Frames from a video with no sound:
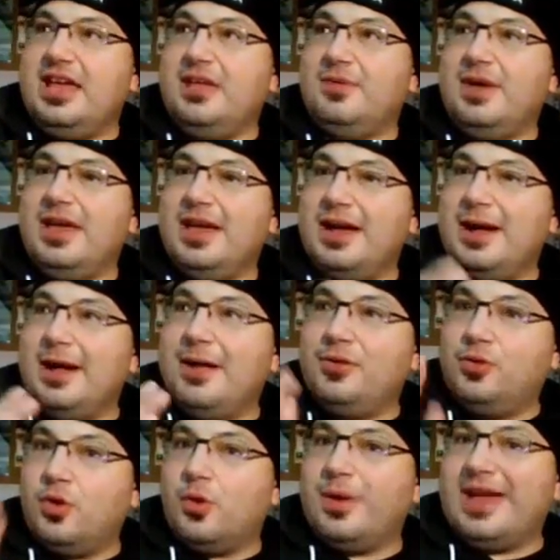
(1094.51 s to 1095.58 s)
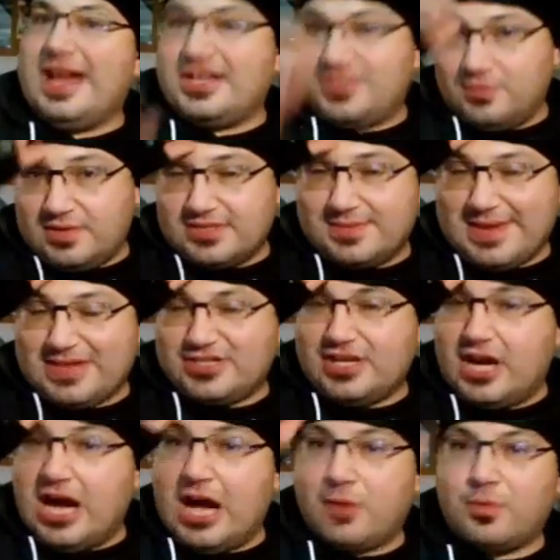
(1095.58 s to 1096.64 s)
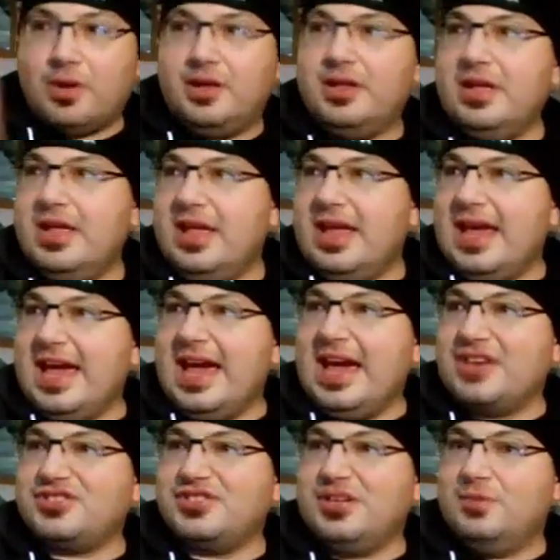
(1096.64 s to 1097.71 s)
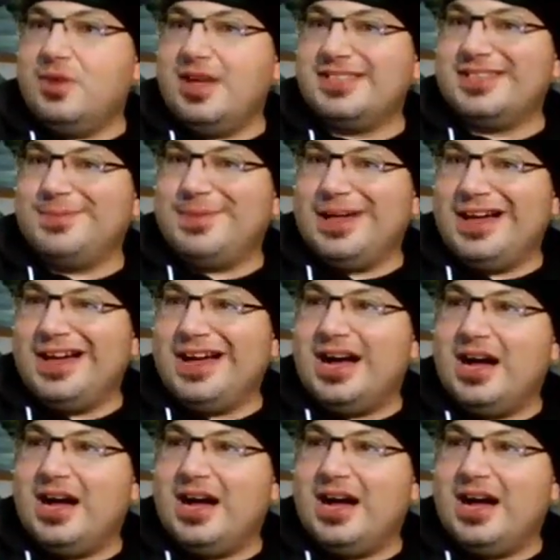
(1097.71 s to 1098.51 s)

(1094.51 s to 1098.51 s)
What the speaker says: Lori actually wants him actually winds up